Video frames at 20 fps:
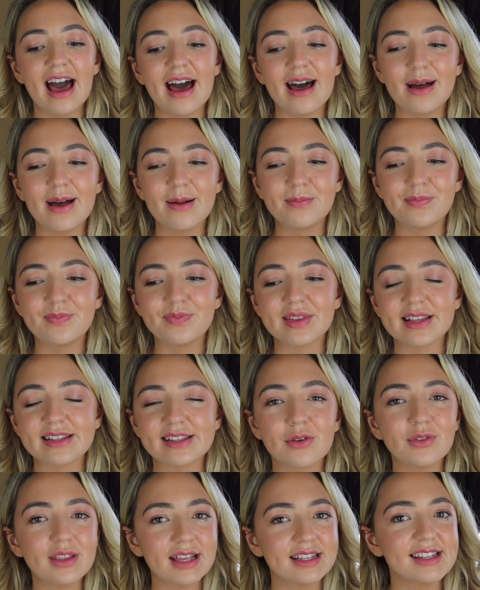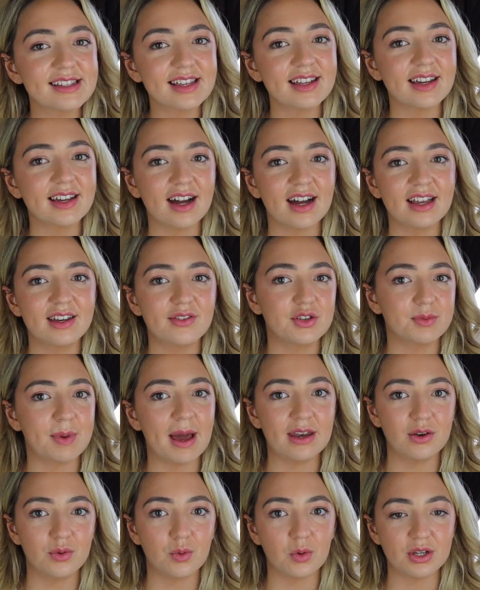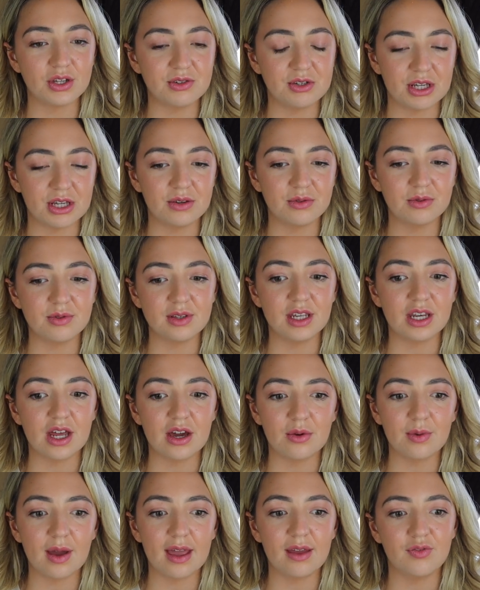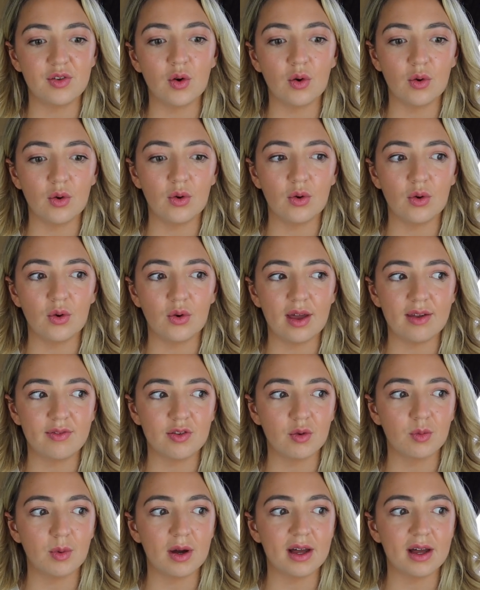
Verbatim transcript: Um, so this is going to kind of depend what you do. You know, if you're if you're